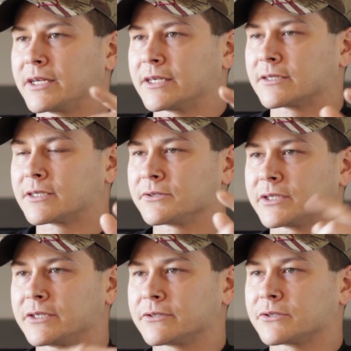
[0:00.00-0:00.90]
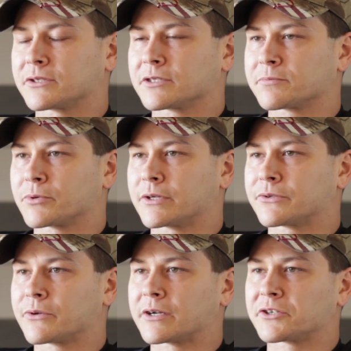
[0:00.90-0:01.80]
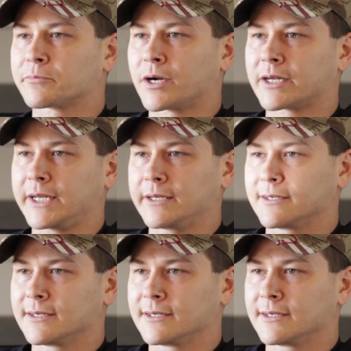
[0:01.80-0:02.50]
and continues to spread throughout your body.